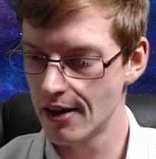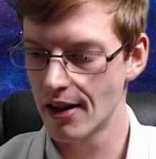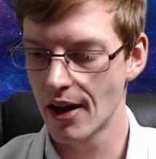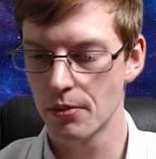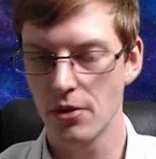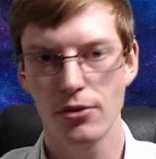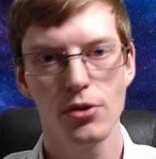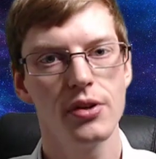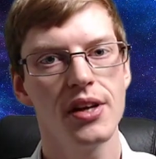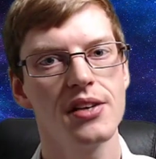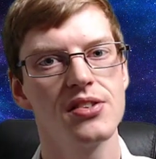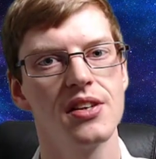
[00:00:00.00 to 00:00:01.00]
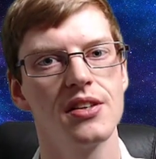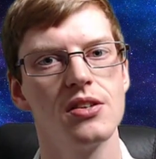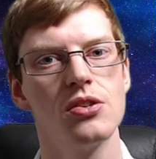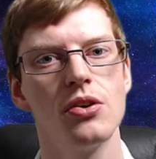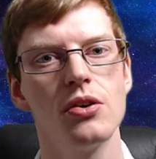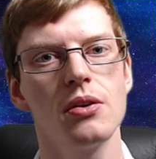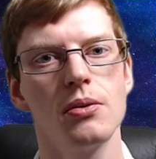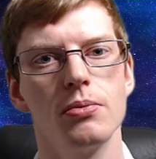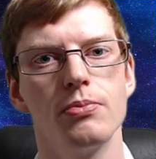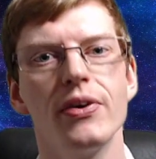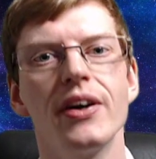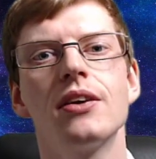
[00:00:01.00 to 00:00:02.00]
And with all that said and done,
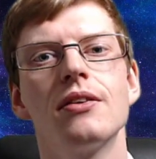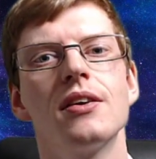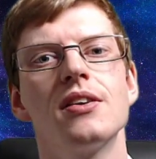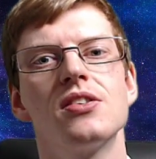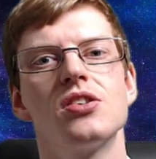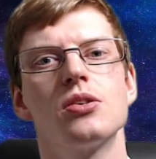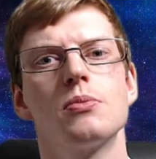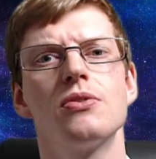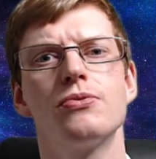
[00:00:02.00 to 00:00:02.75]
thank you, ladies and gentlemen,